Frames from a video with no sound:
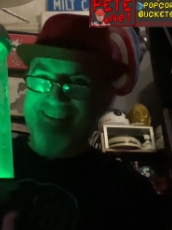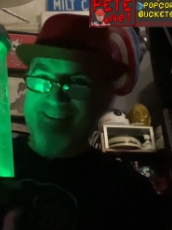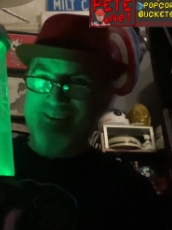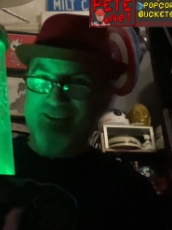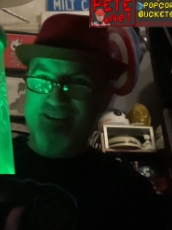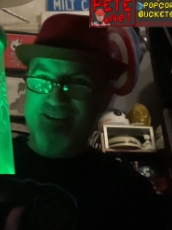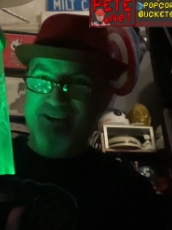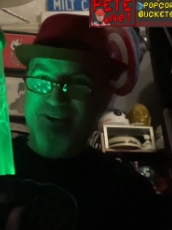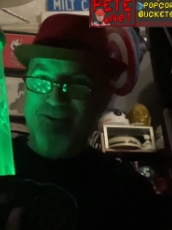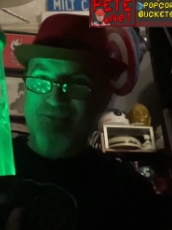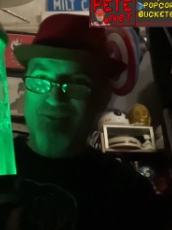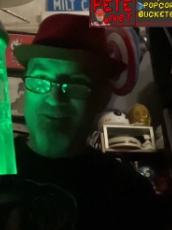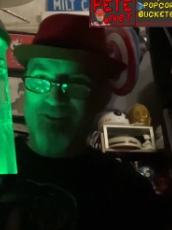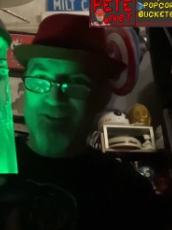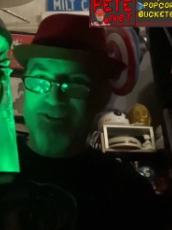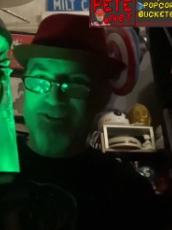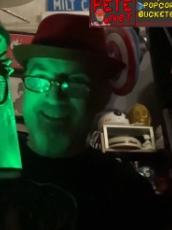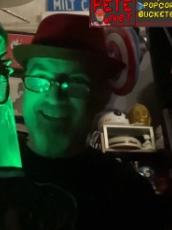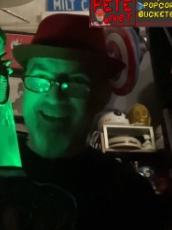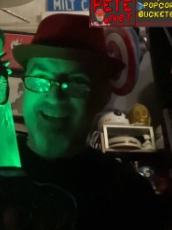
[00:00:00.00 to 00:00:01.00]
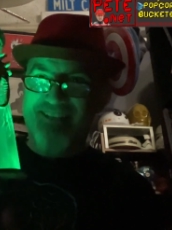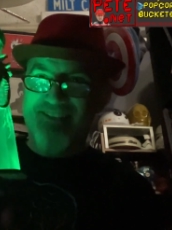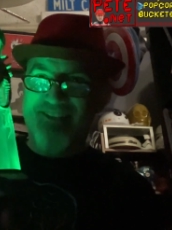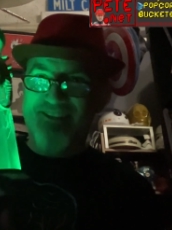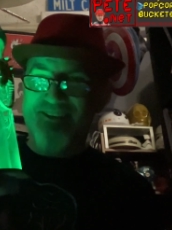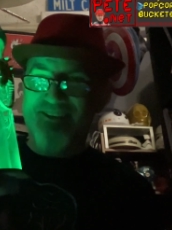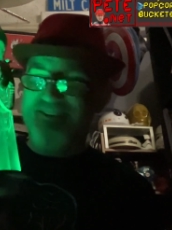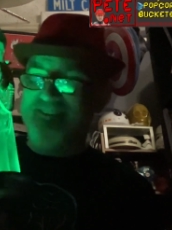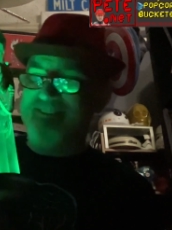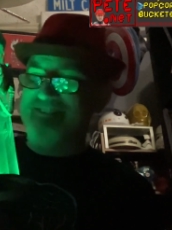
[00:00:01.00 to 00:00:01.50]
Look how good that
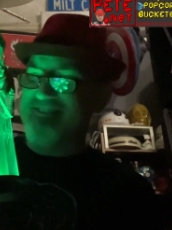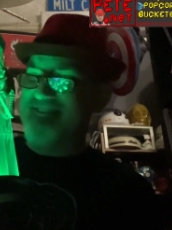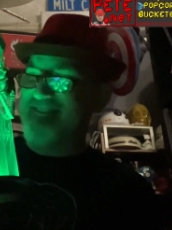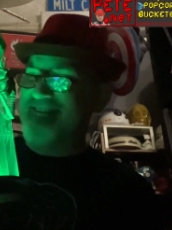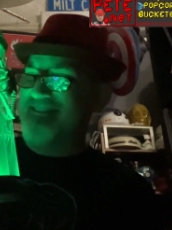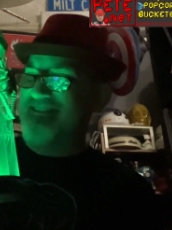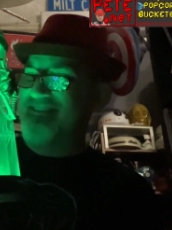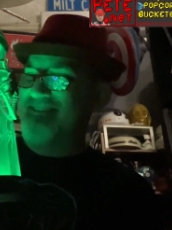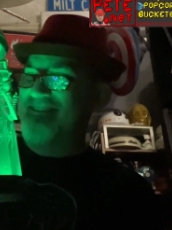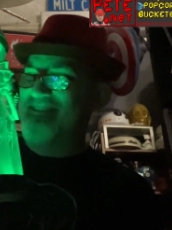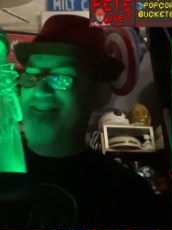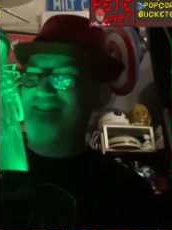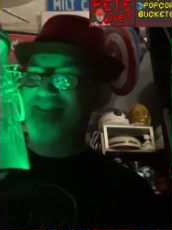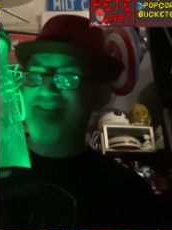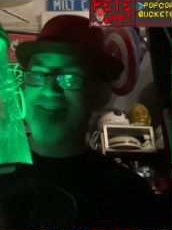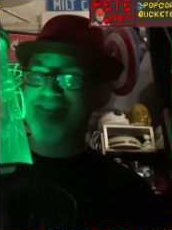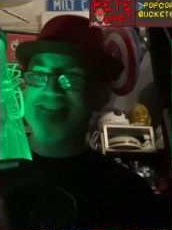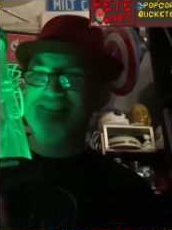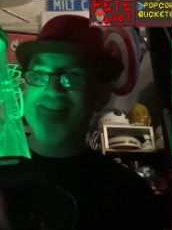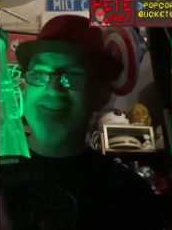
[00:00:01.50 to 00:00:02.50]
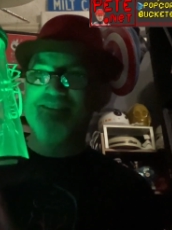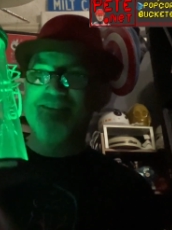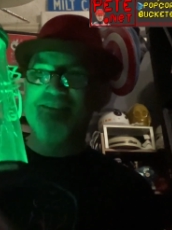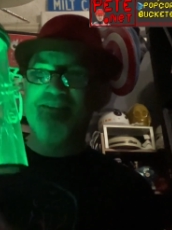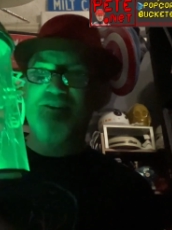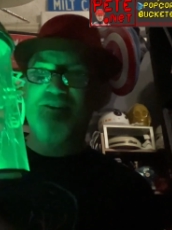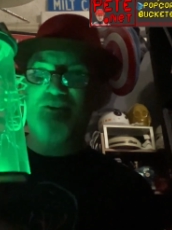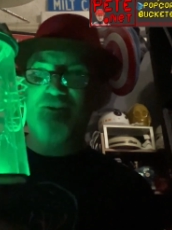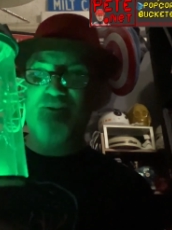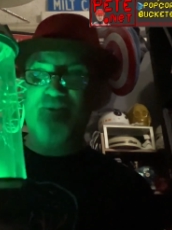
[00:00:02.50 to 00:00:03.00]
looks!
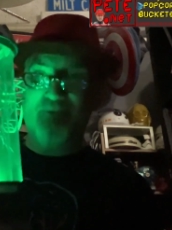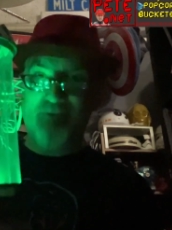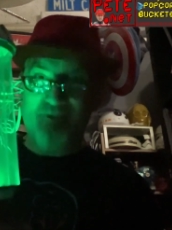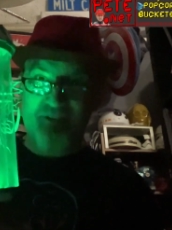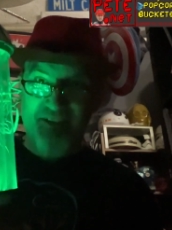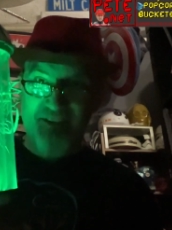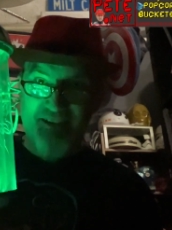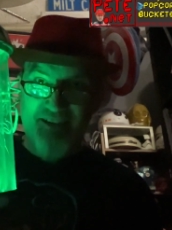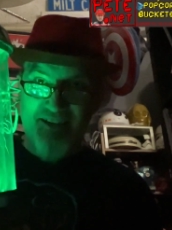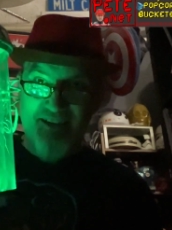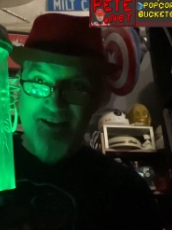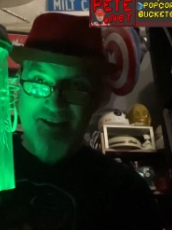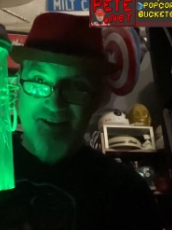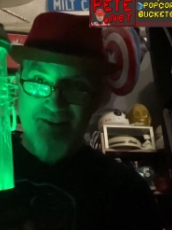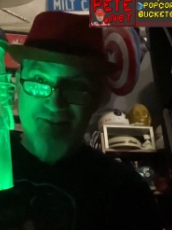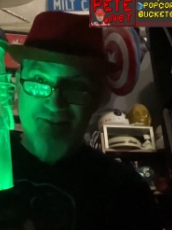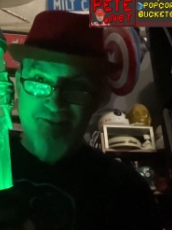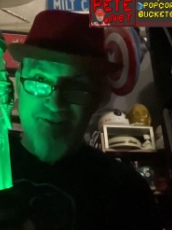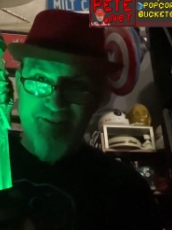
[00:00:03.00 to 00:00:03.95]
Holy cow!